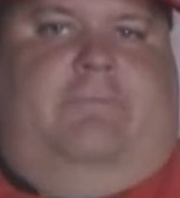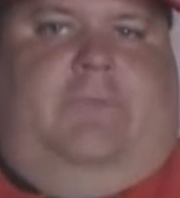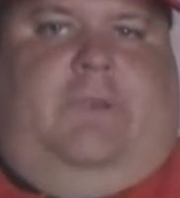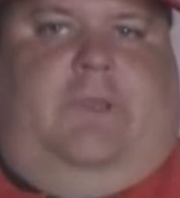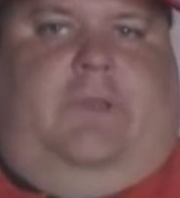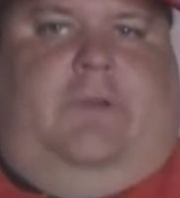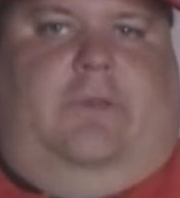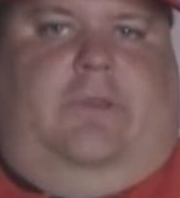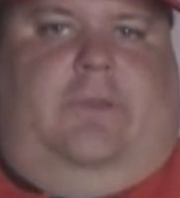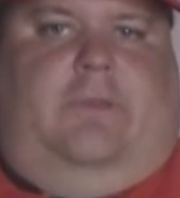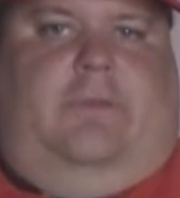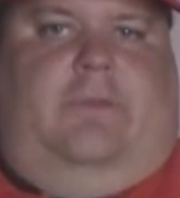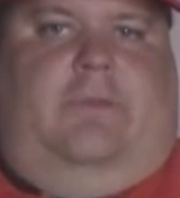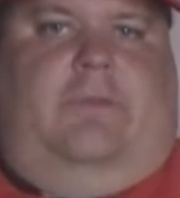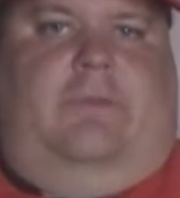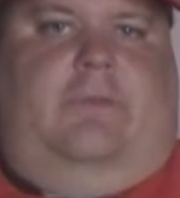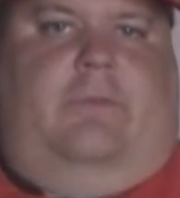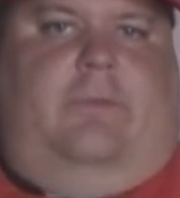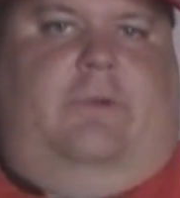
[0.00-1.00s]
coating
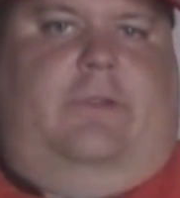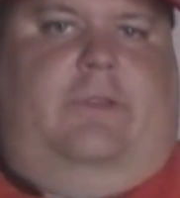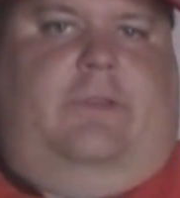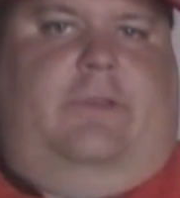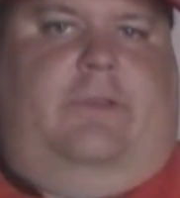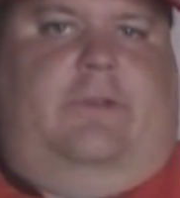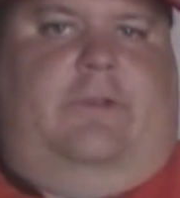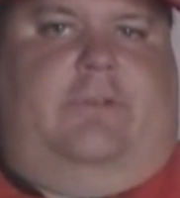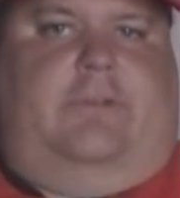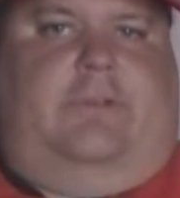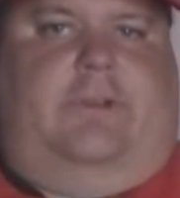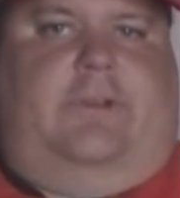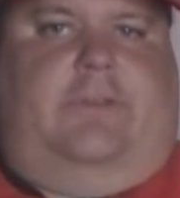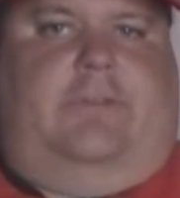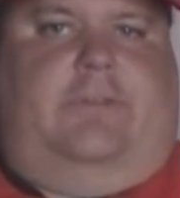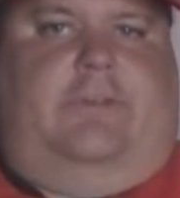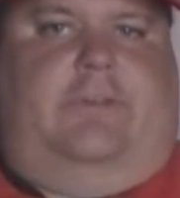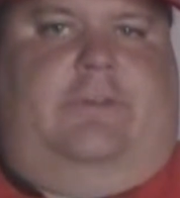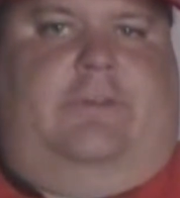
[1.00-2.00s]
the one at the Heritage
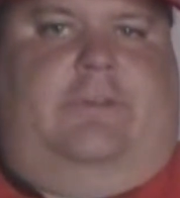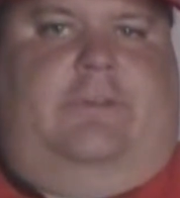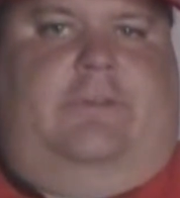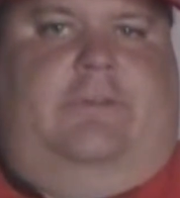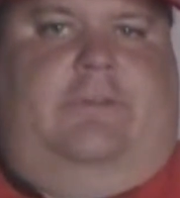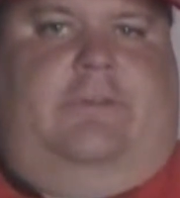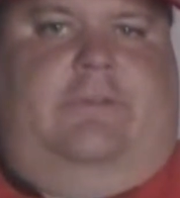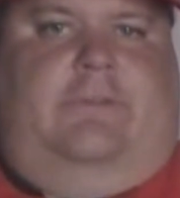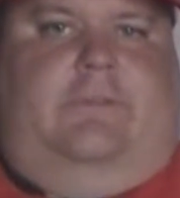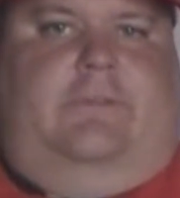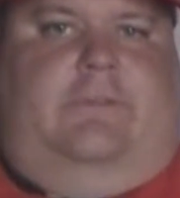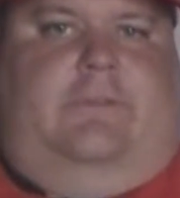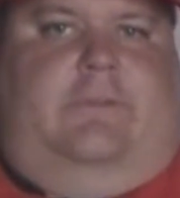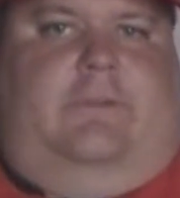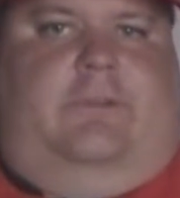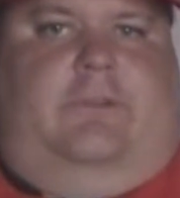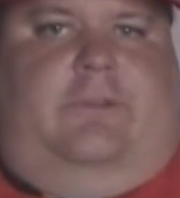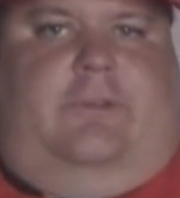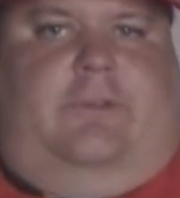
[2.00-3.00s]
Classic.
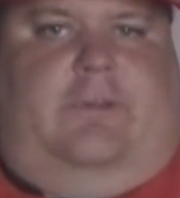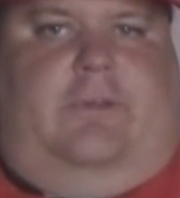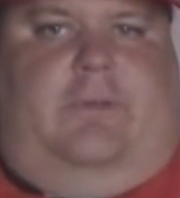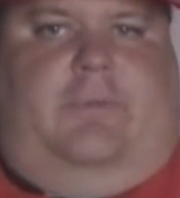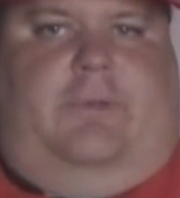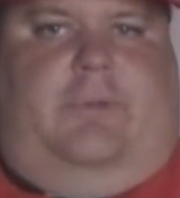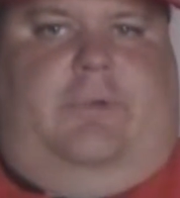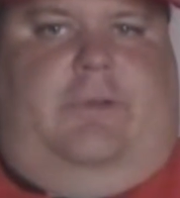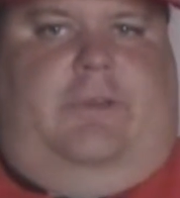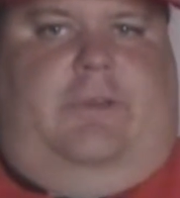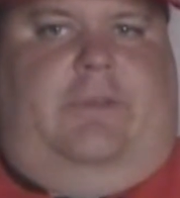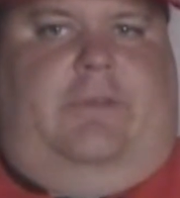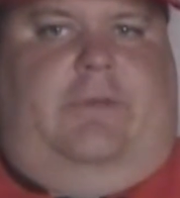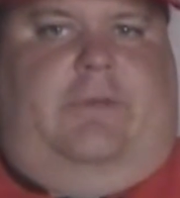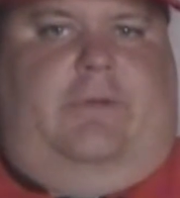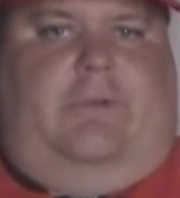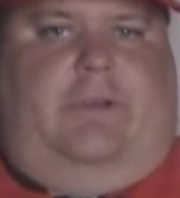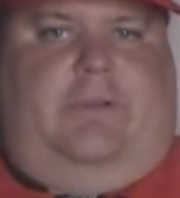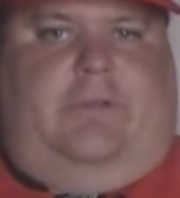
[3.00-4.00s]
So they're going to be wearing
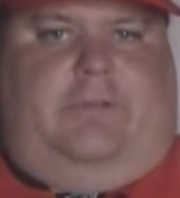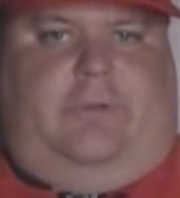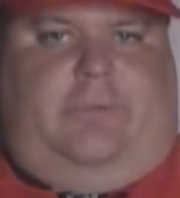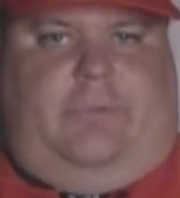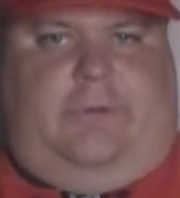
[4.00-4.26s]
their retro